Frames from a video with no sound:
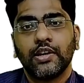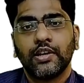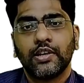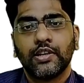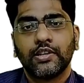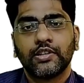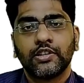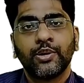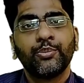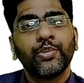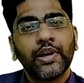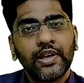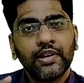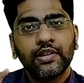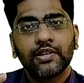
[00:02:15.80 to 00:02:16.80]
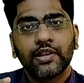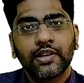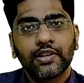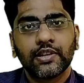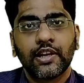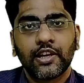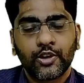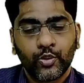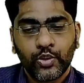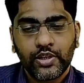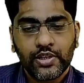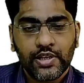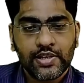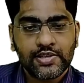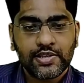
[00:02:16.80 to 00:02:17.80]
The main thing that
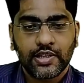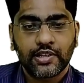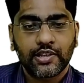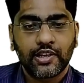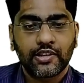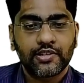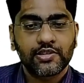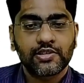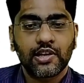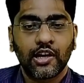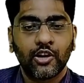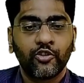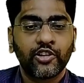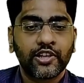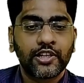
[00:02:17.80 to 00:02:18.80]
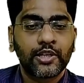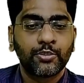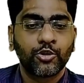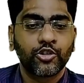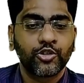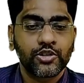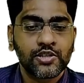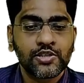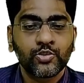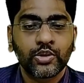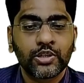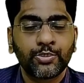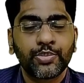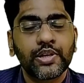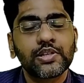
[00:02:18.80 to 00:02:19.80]
we as psychiatrists are worried about is
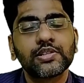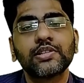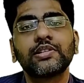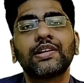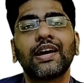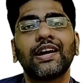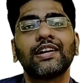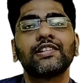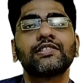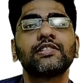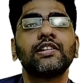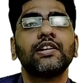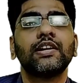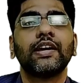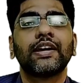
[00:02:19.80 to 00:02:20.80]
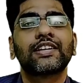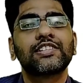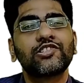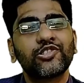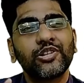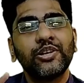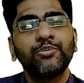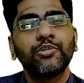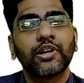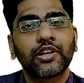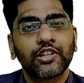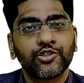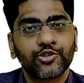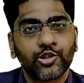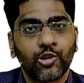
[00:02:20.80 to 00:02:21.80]
when the patient has extreme
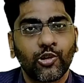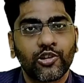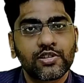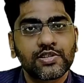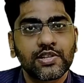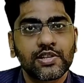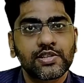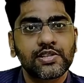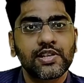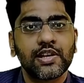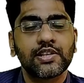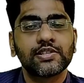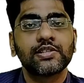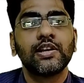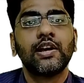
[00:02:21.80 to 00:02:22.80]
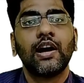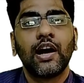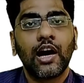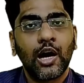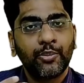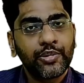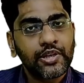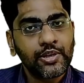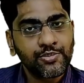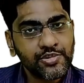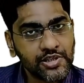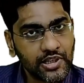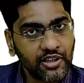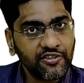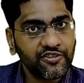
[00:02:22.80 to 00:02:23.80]
negative thoughts such as harming
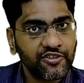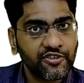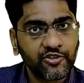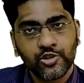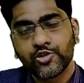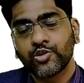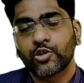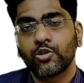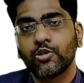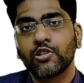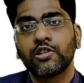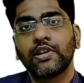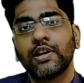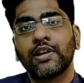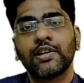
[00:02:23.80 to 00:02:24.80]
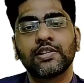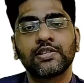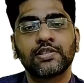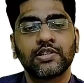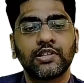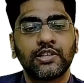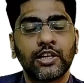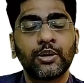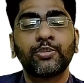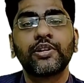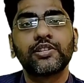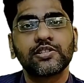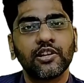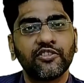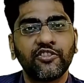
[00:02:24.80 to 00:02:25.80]
himself, which we call as
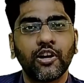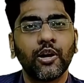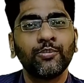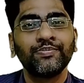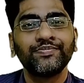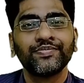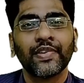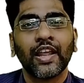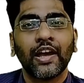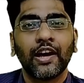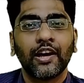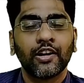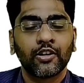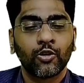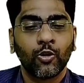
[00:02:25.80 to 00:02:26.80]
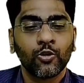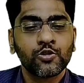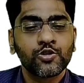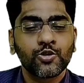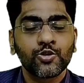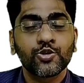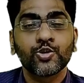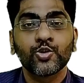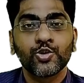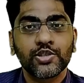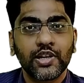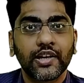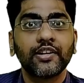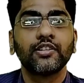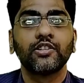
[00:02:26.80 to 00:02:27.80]
deliberate self-harm, and also
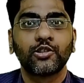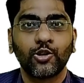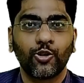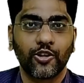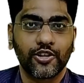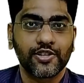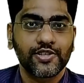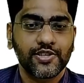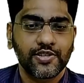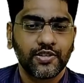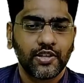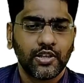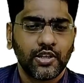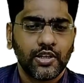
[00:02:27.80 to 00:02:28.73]
suicidal thoughts.